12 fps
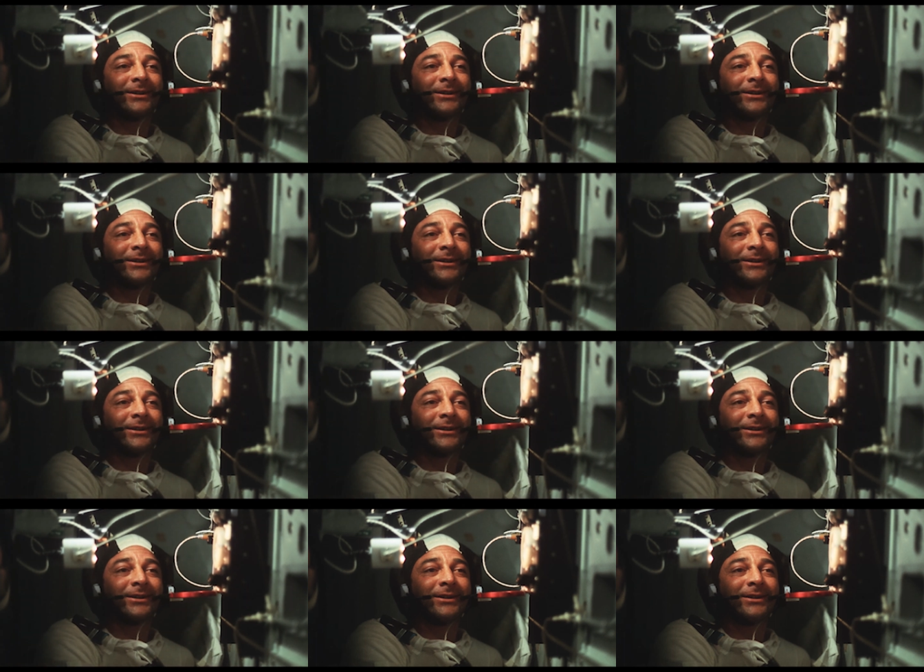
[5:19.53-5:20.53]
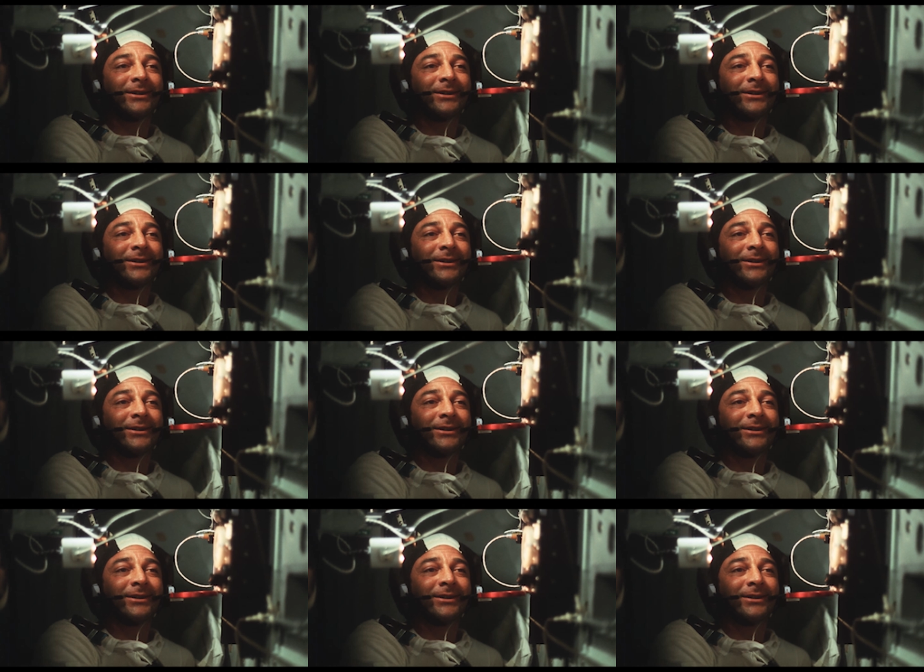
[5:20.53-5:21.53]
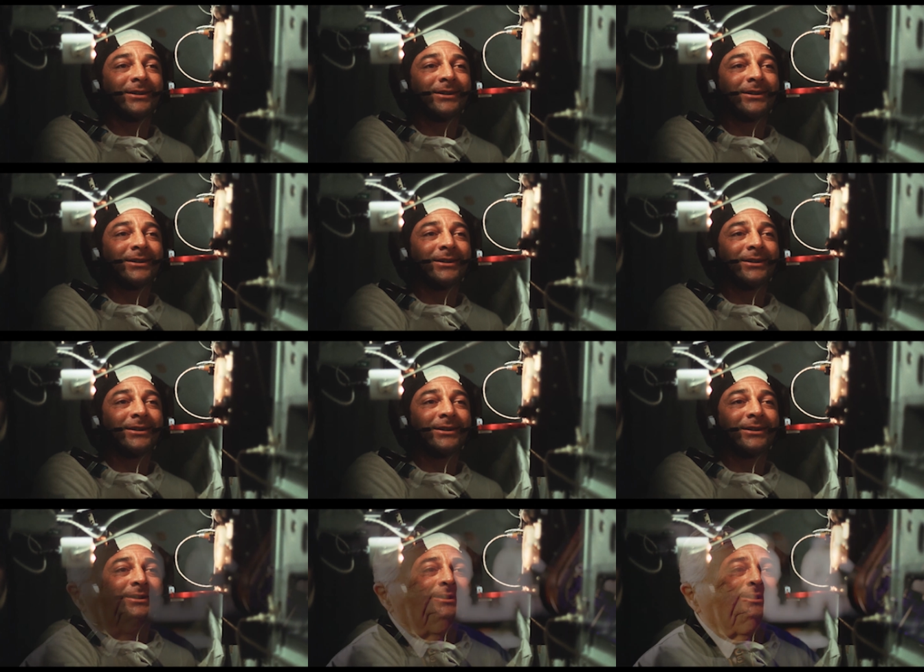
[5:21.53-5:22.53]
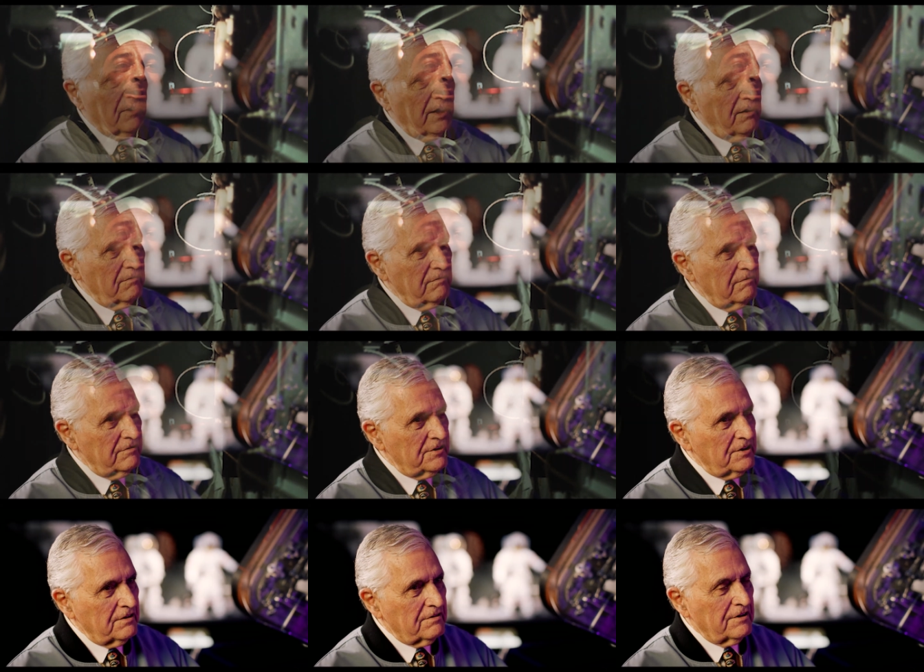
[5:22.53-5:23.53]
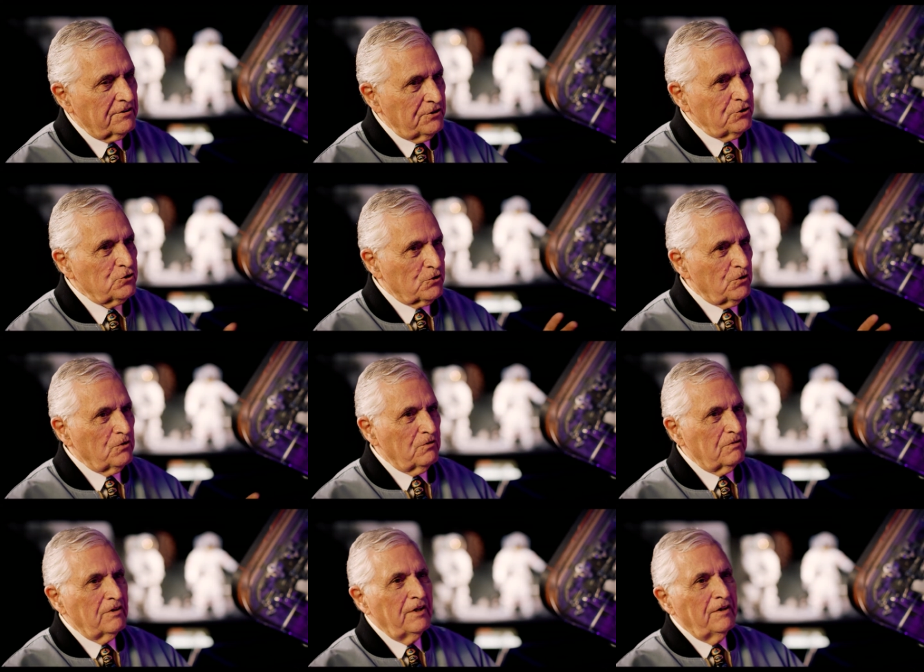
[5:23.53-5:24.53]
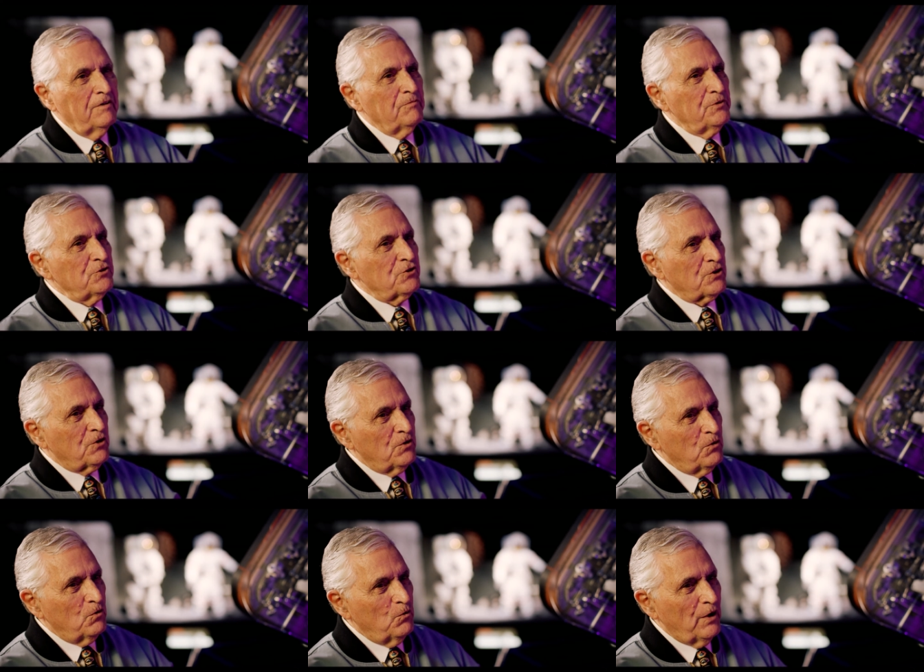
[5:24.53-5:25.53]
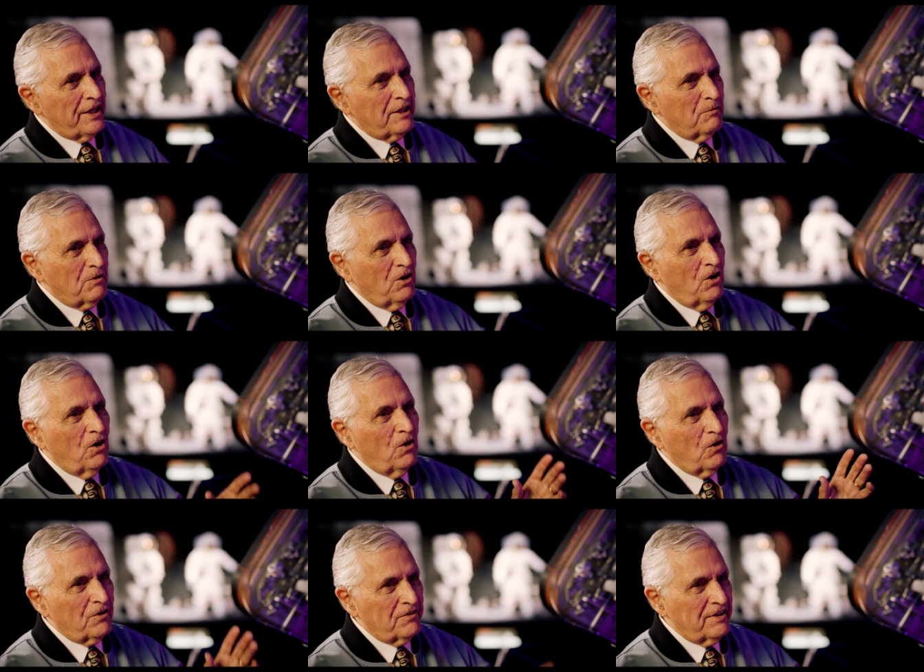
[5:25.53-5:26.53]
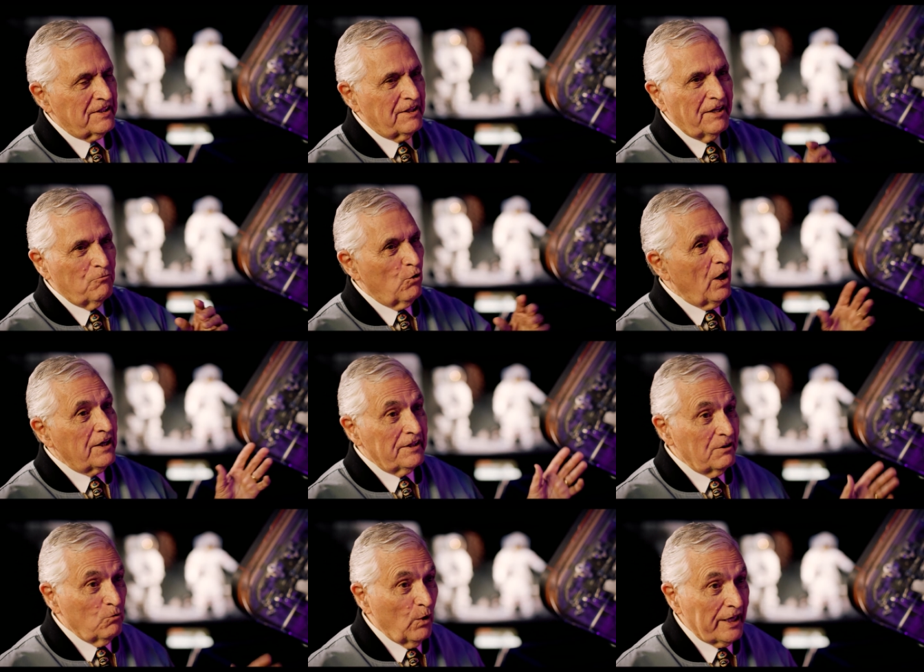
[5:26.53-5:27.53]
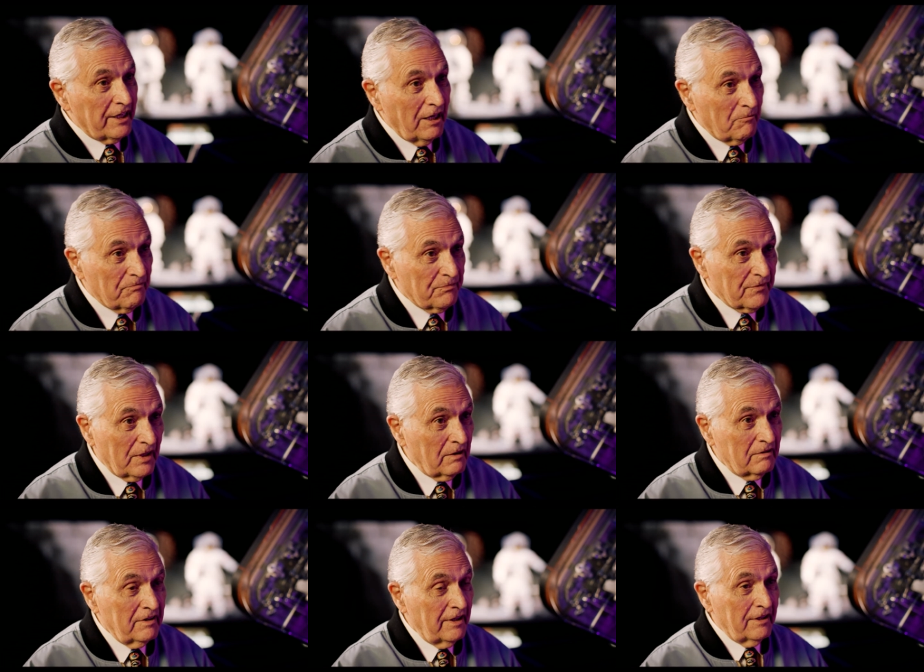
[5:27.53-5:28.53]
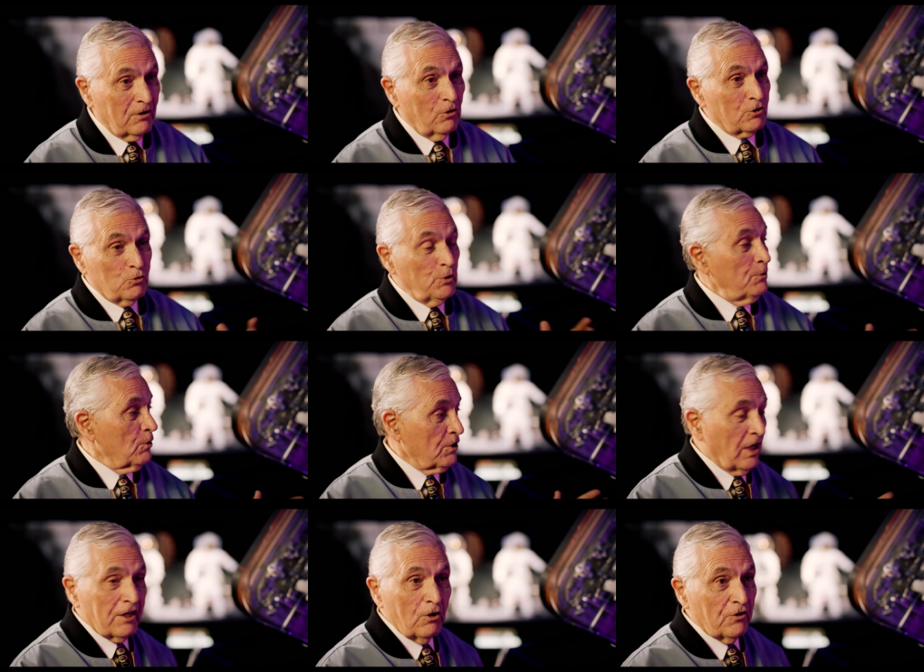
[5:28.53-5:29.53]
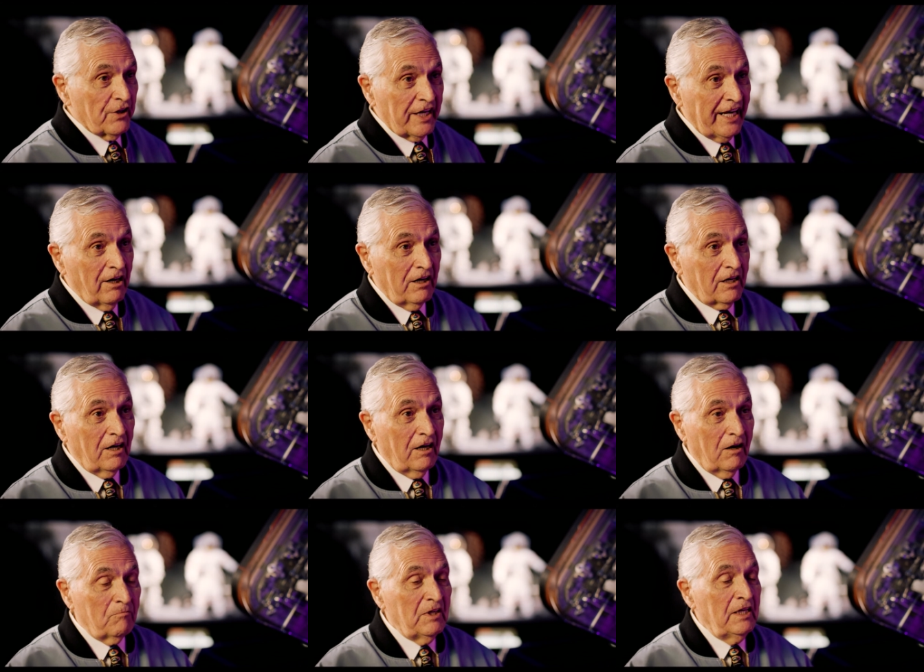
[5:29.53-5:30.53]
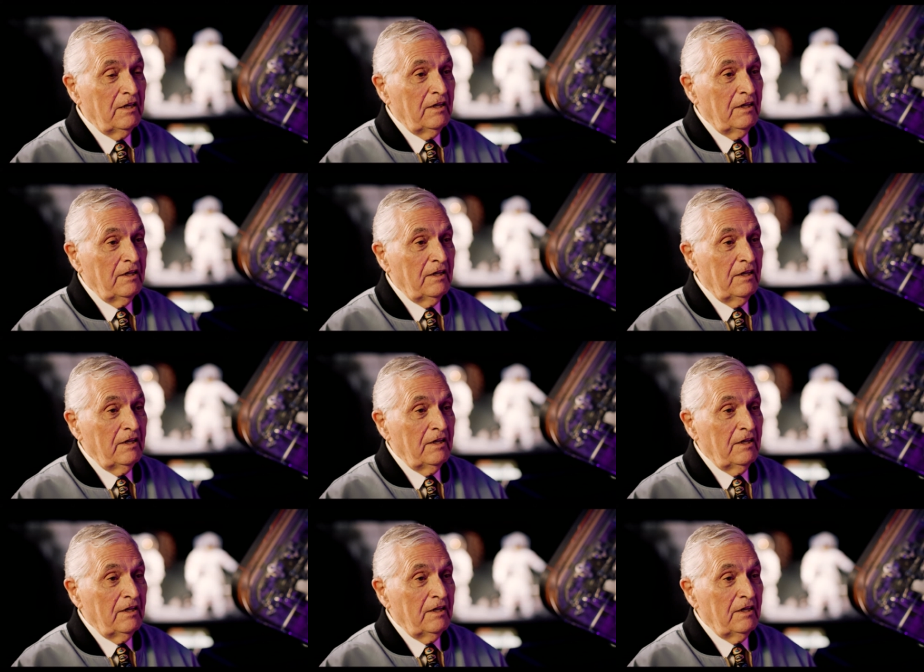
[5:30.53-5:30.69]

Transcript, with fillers: When it became time to wake up, the ground sent their usual musical wake up call, and, and Ron didn't wake up. And of course, we were not on the com.